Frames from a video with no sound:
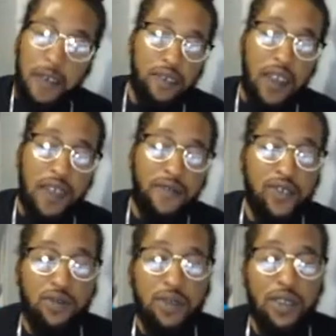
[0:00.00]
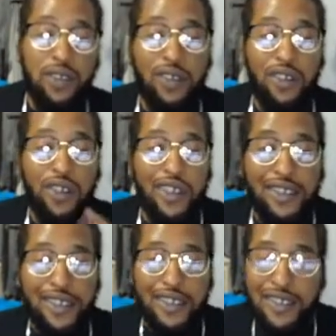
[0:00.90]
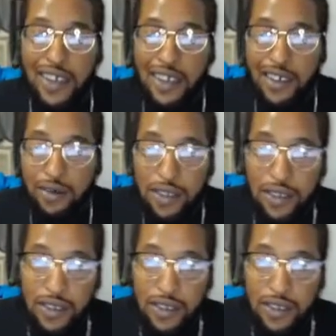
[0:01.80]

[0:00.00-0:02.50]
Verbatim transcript: Graphics gonna be looking crazy as hell, bro.